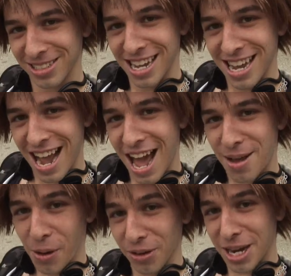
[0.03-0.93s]
And I'm
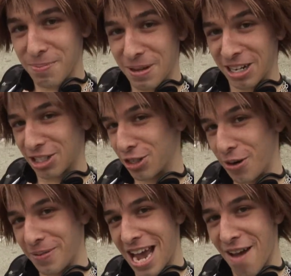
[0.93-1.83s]
holding up an
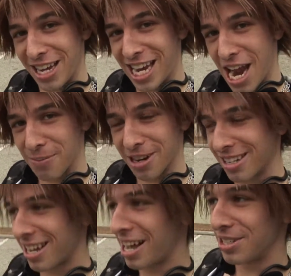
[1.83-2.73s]
extremely heavy camera
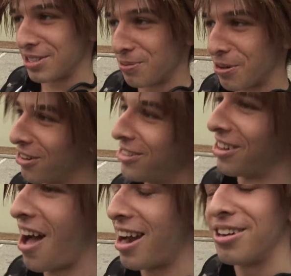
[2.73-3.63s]
as we're in the
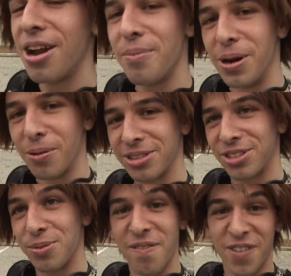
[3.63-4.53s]
line at Anime North. It's
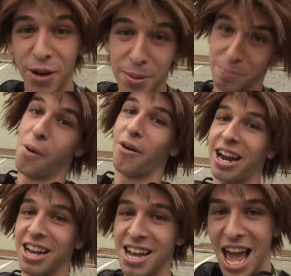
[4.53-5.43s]
gonna be very boring.
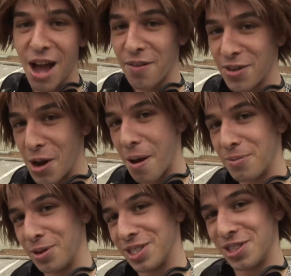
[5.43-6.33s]
I don't even know why I'm
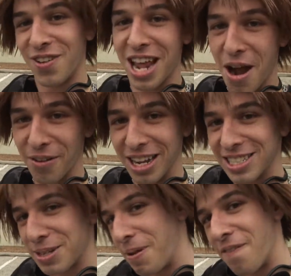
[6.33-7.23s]
doing this video. It's
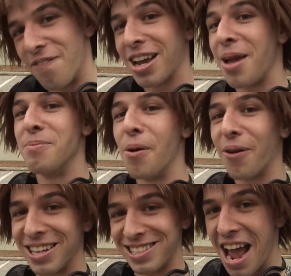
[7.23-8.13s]
gonna be fucking boring
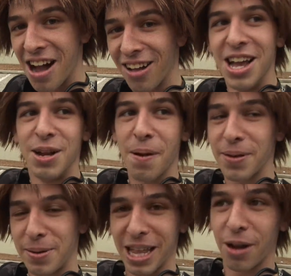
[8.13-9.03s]
as hell. It's probably
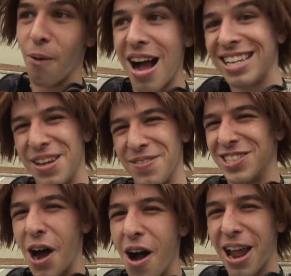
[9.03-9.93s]
gonna be like, why is he even
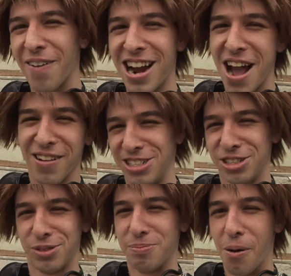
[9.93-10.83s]
talking right now? He's
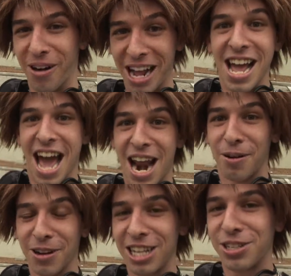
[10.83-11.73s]
just bored. And I
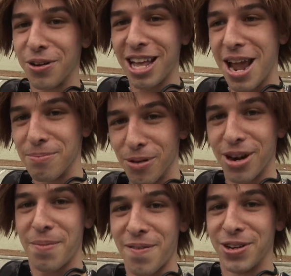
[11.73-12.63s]
really oh, totally am bored.
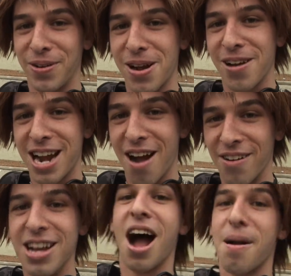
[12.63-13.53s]
I'm even doing it right now.
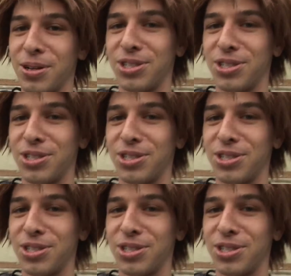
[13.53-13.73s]
I'm also